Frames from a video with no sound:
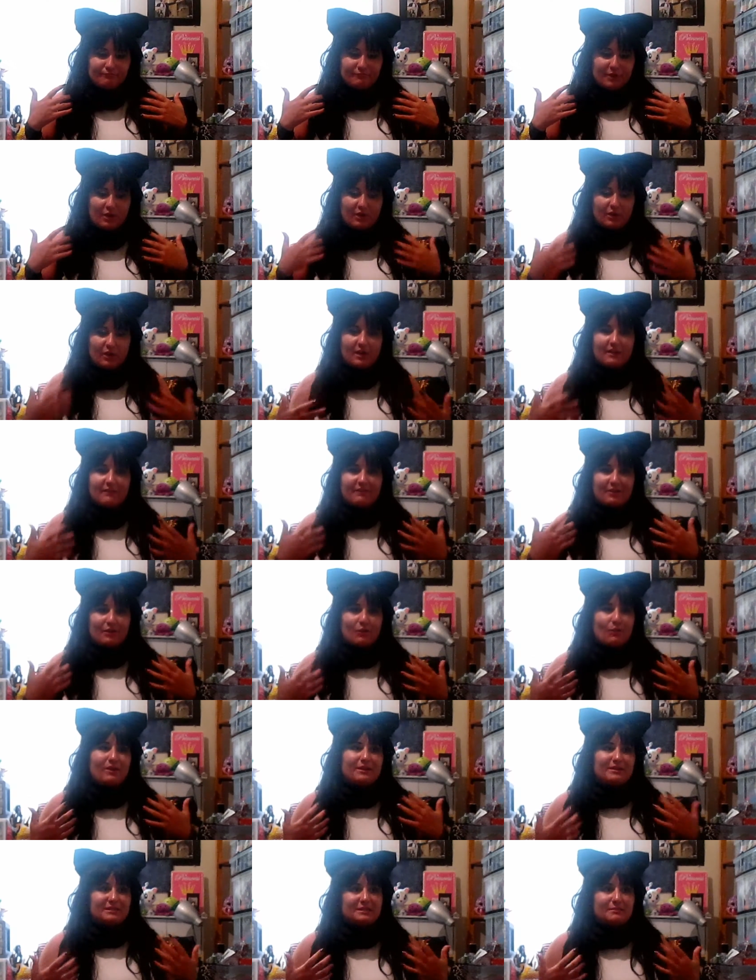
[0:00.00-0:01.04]
lot of like
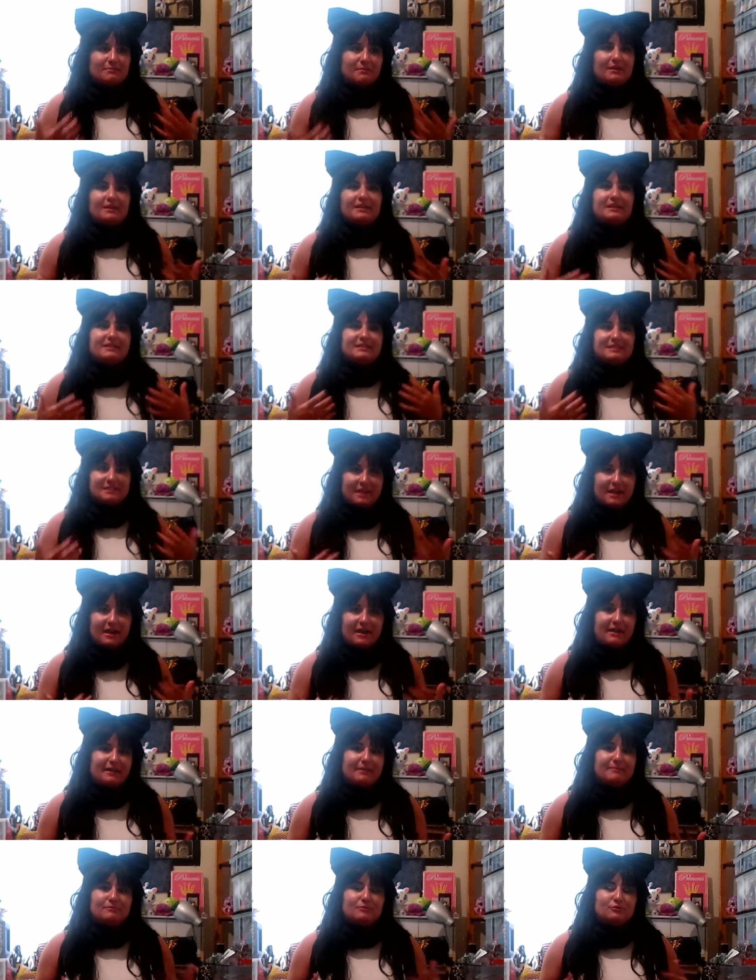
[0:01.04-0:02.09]
wasted money and
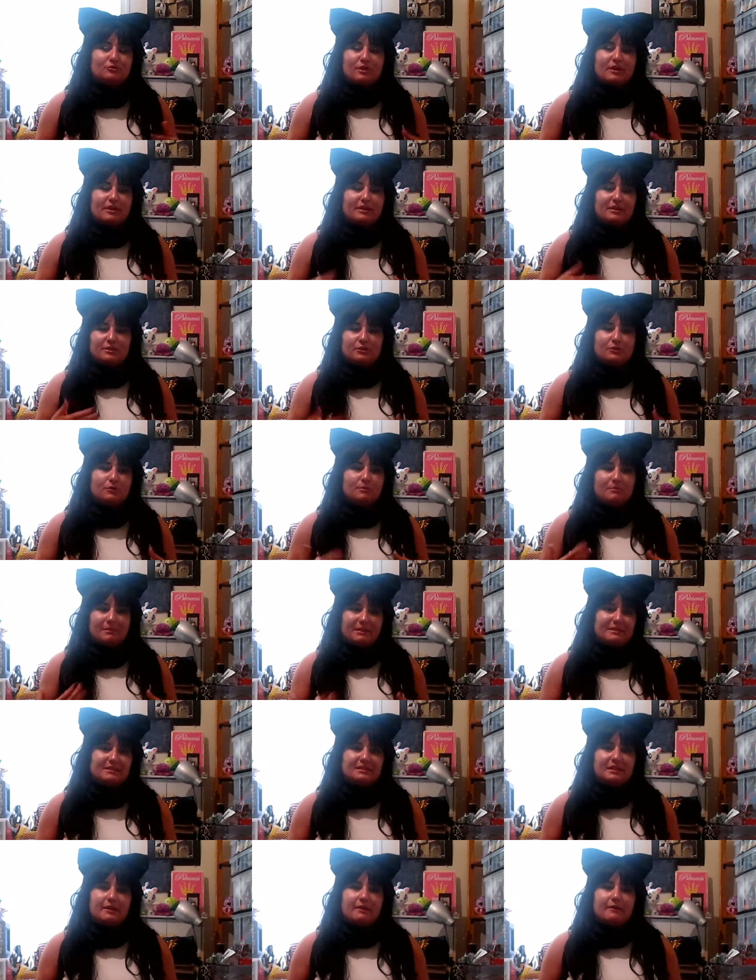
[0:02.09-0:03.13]
time trying to do it
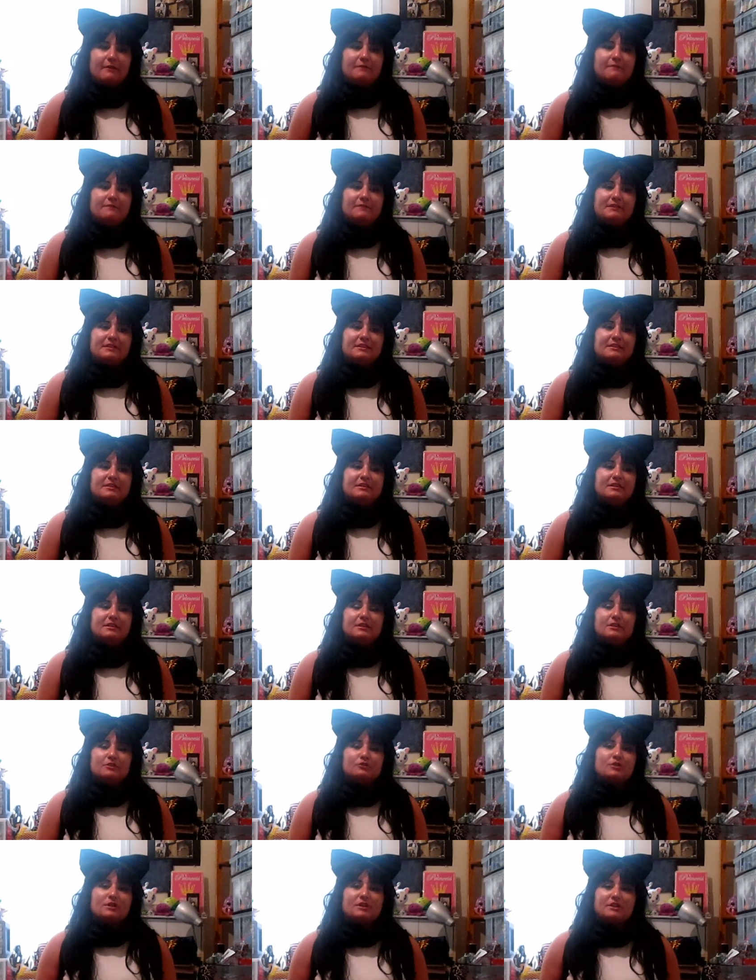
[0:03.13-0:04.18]
myself, and then
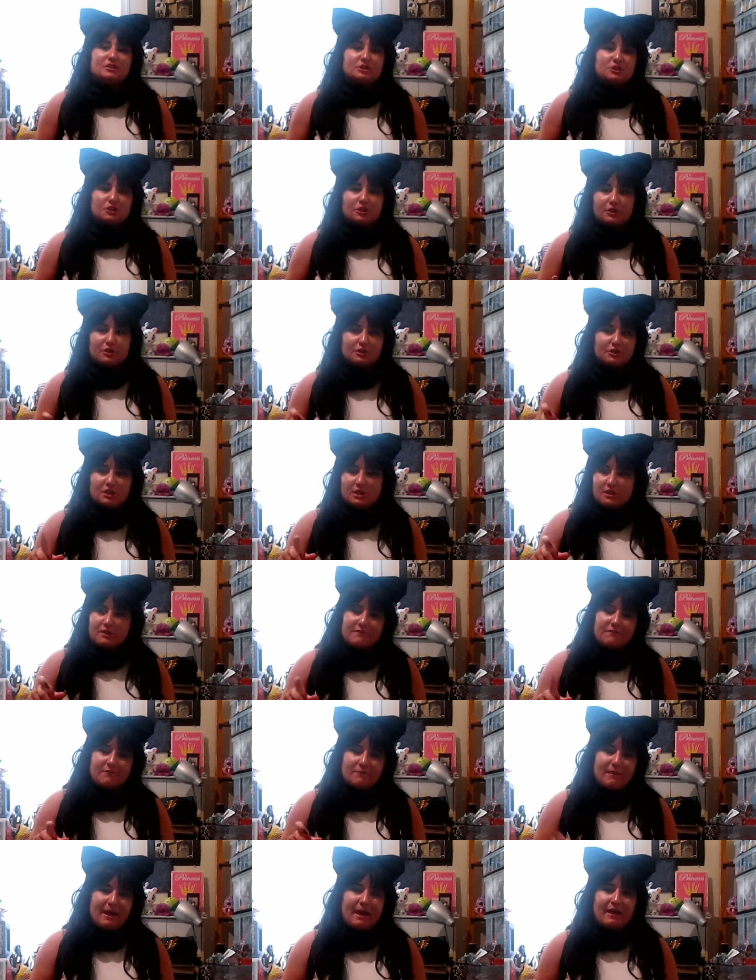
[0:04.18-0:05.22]
trying to scourge Janet
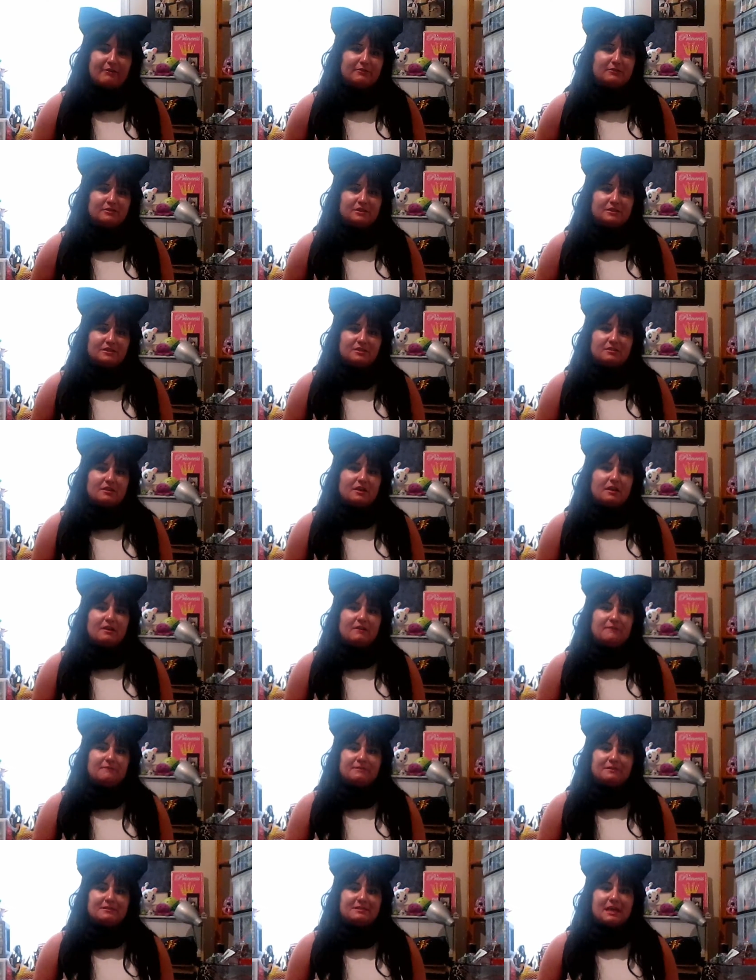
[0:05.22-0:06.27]
for patterns and
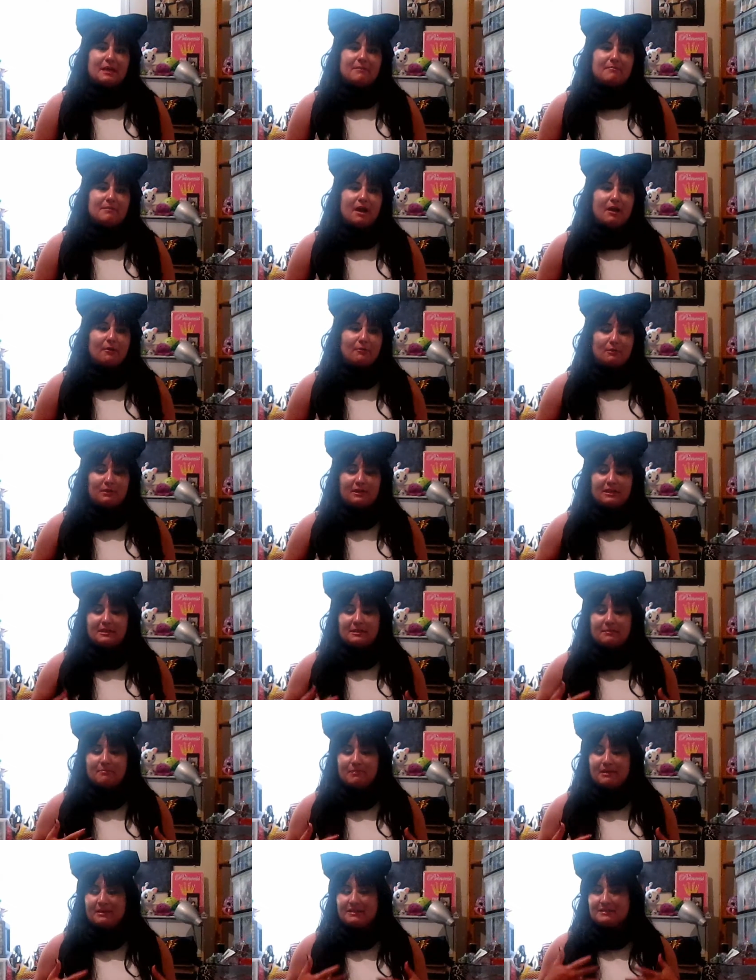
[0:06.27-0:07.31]
stuff, because I'm not really the
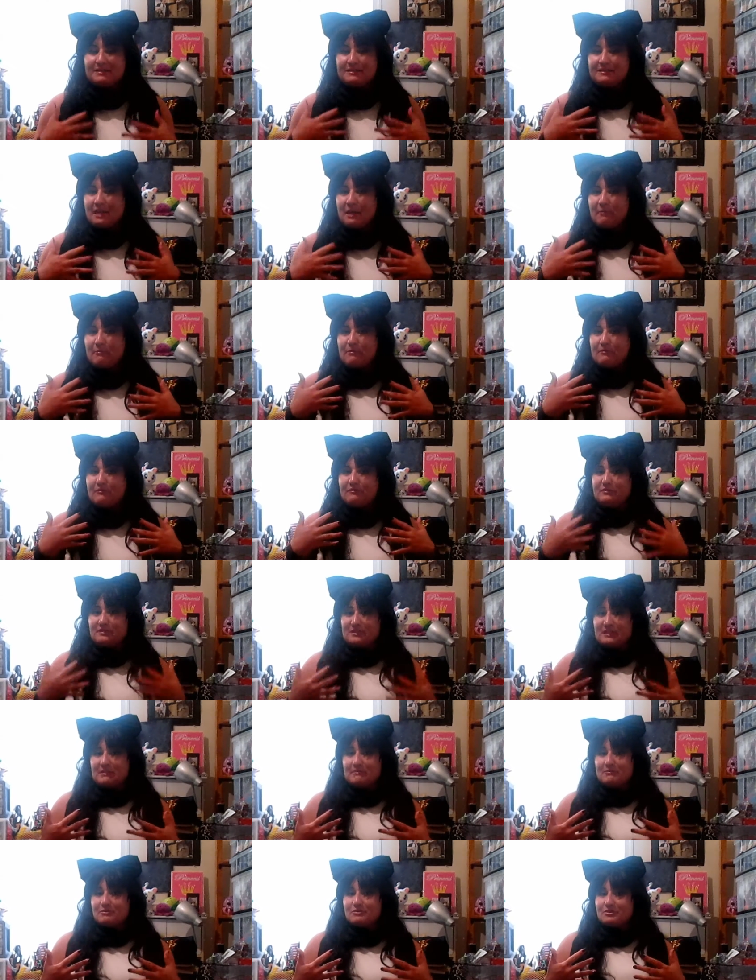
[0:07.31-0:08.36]
best type of
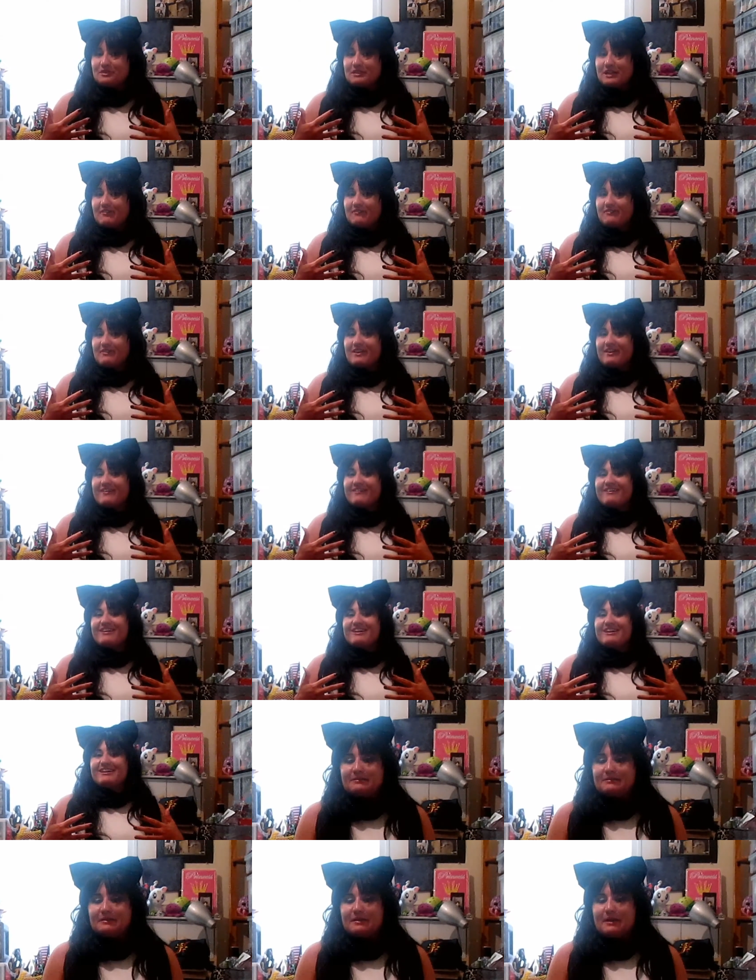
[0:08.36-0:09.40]
seamstress out there.
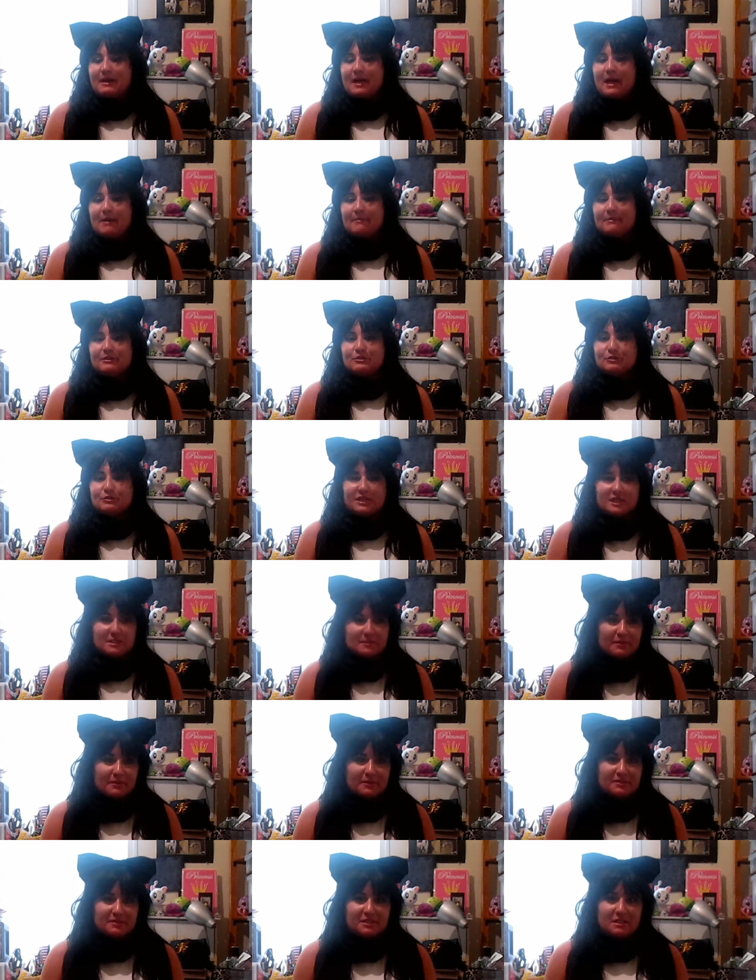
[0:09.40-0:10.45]
I'm a dress
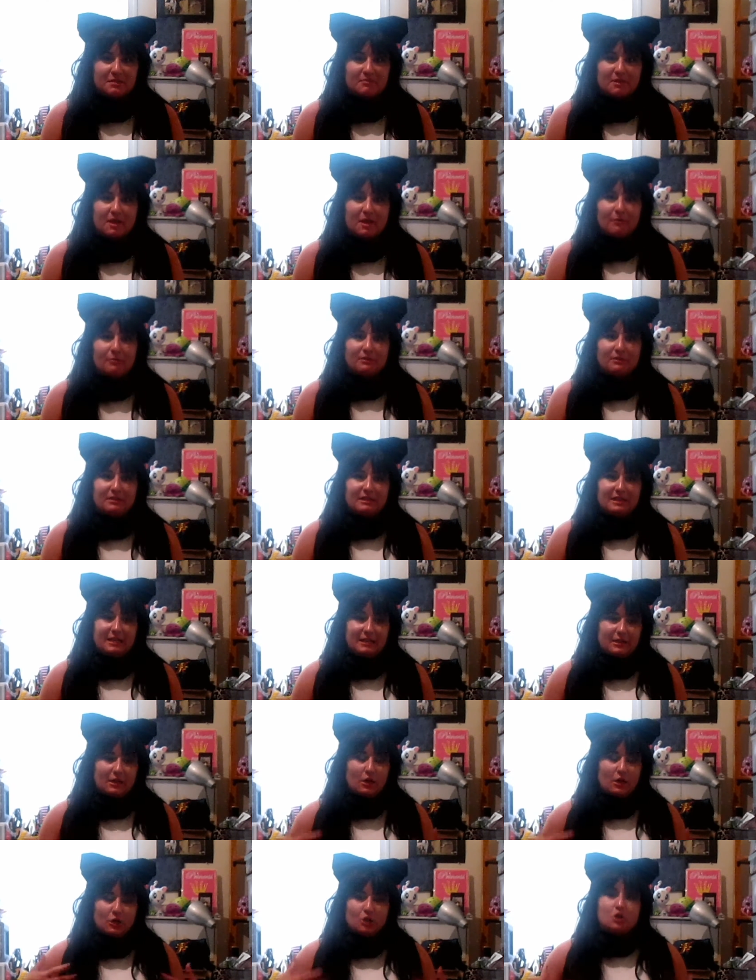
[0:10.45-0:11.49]
person and not really like
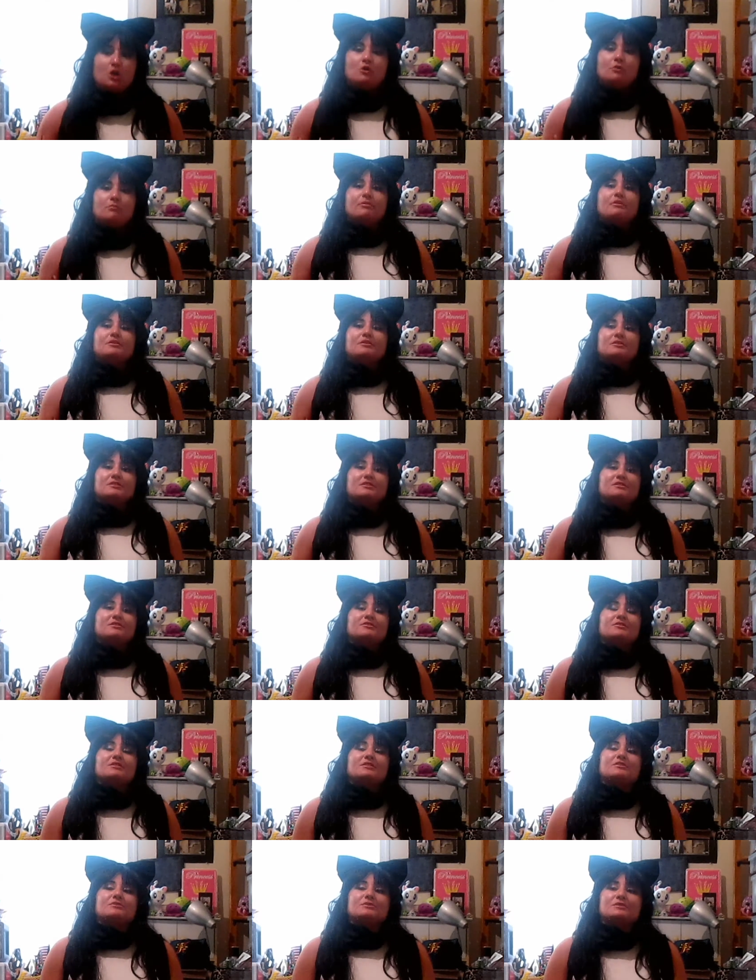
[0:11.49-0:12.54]
a coat person,
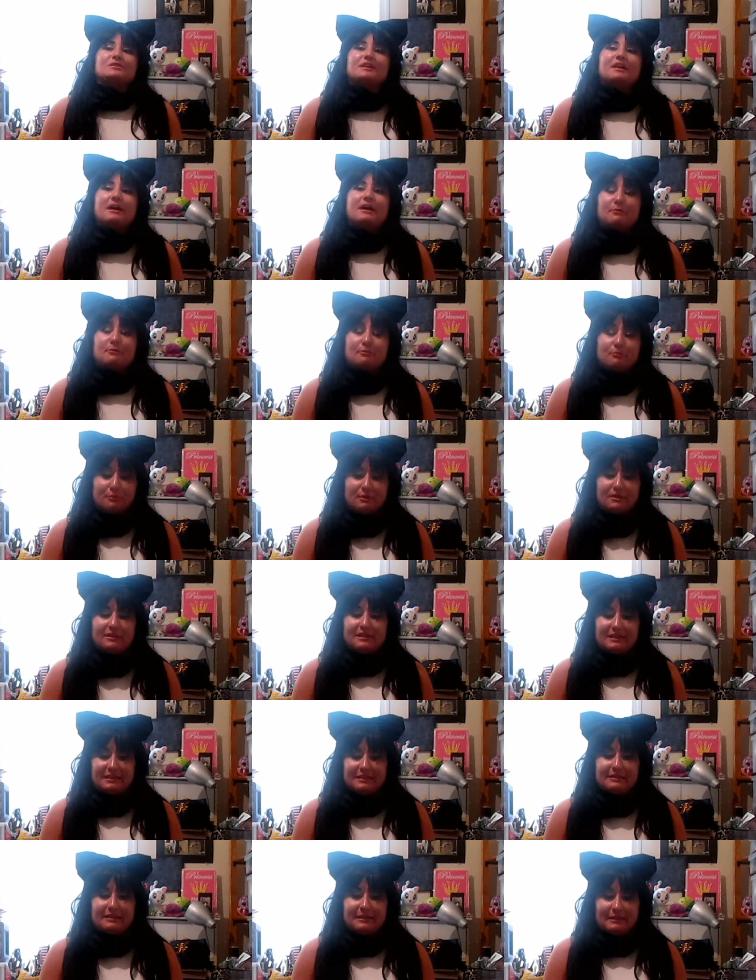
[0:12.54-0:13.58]
so this was
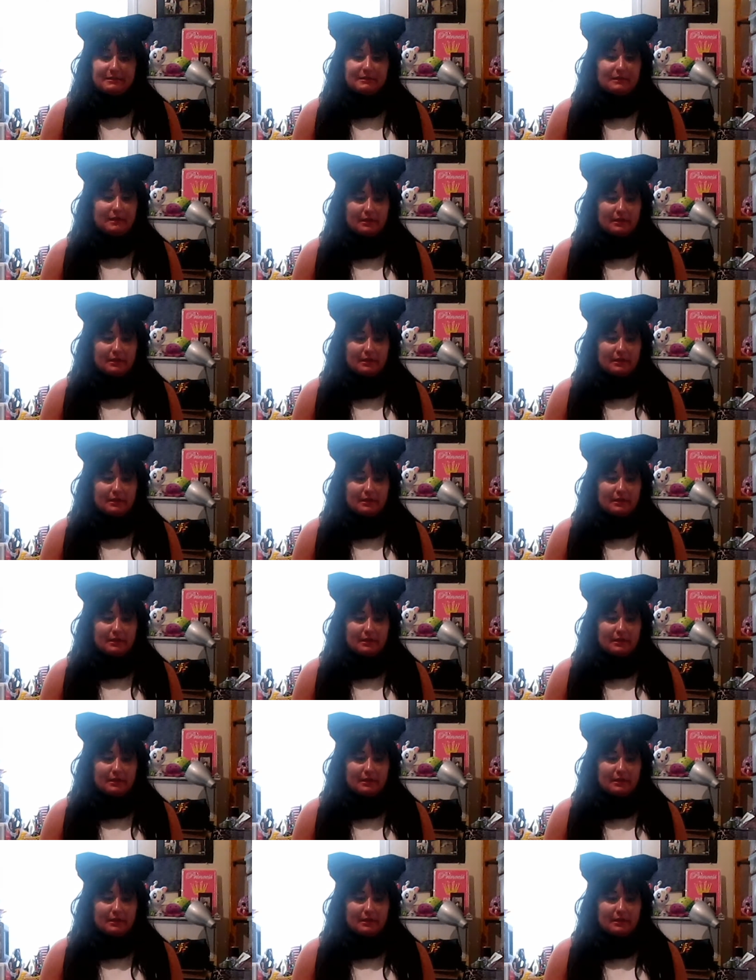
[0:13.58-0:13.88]
really like